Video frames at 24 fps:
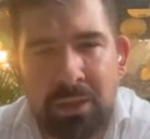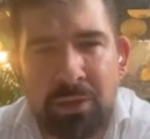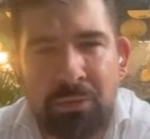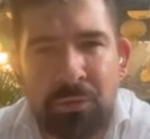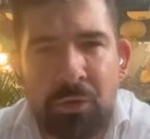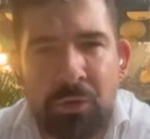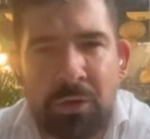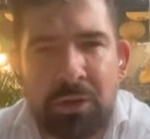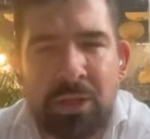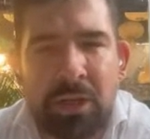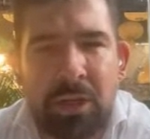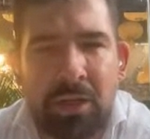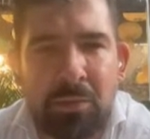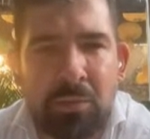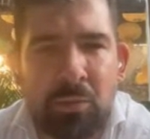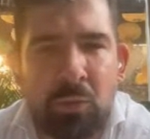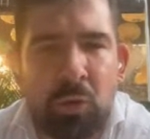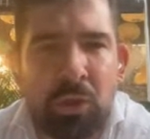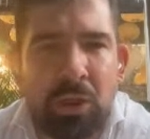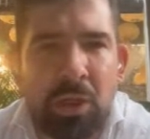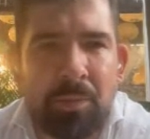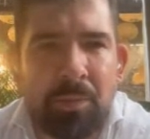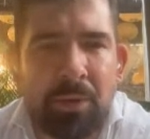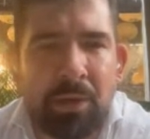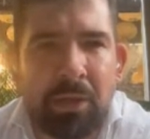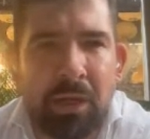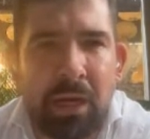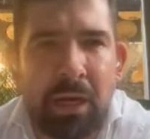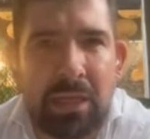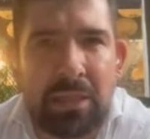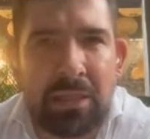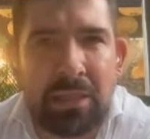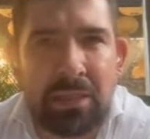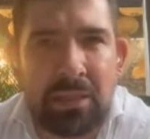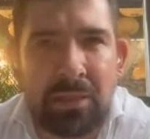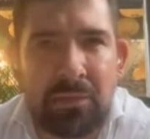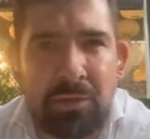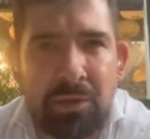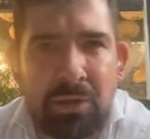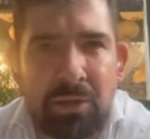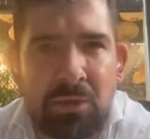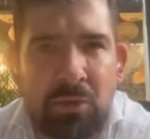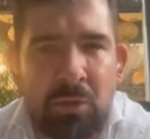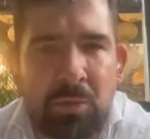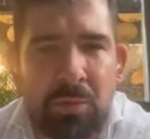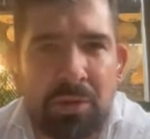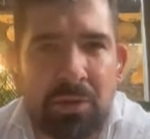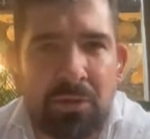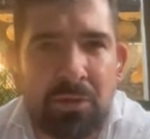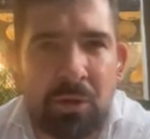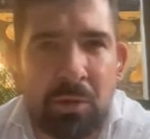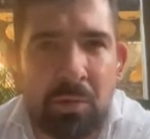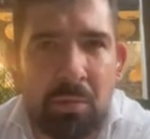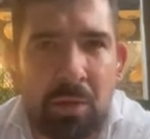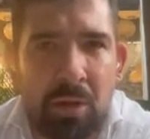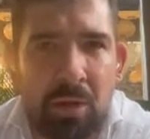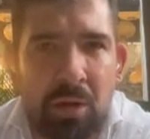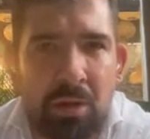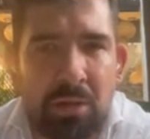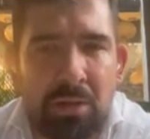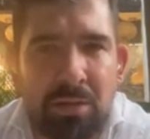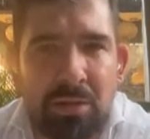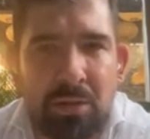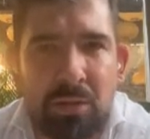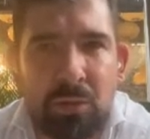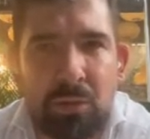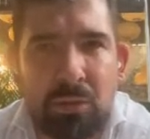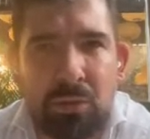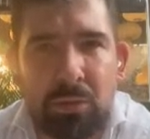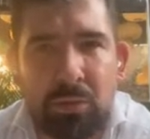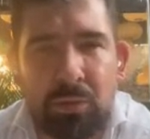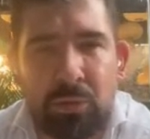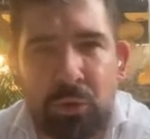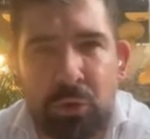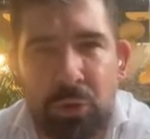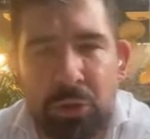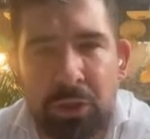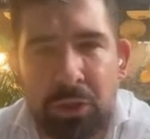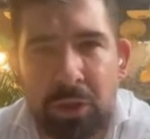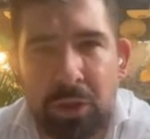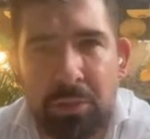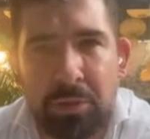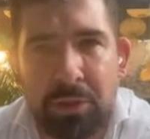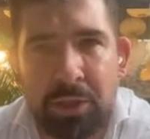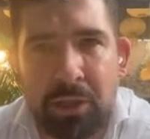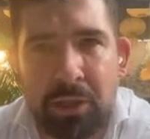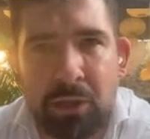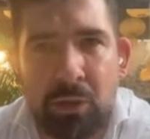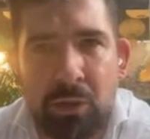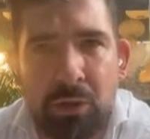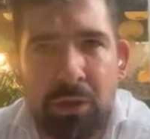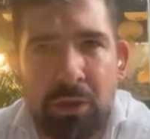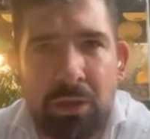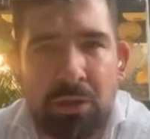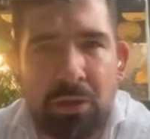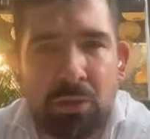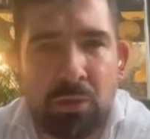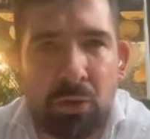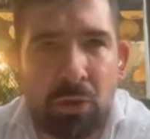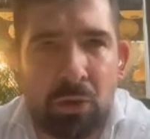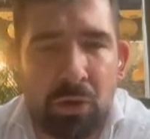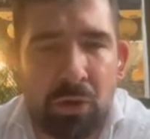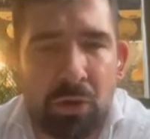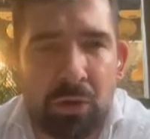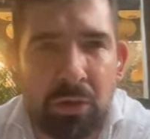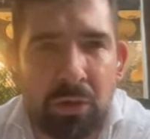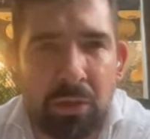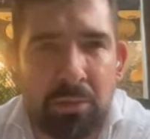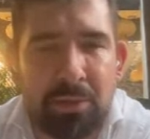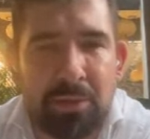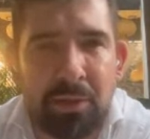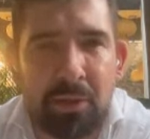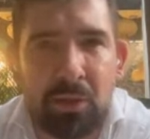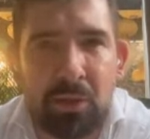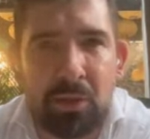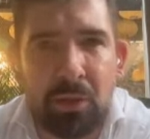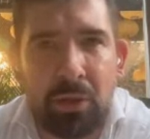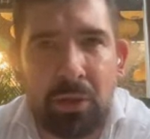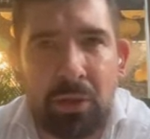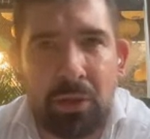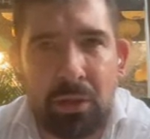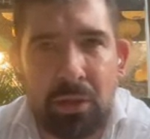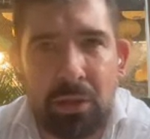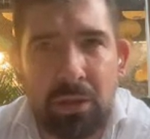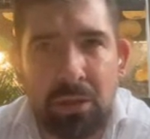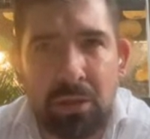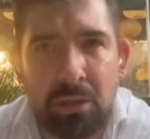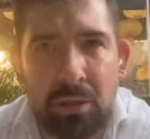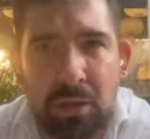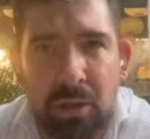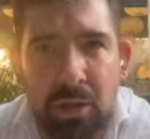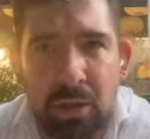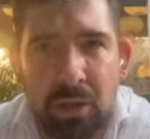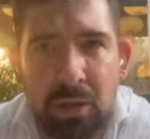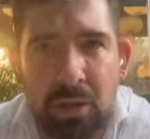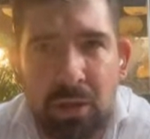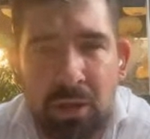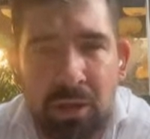Yes, of course, there are multiple classes of instruments from bonds to short-term securities to long-term securities,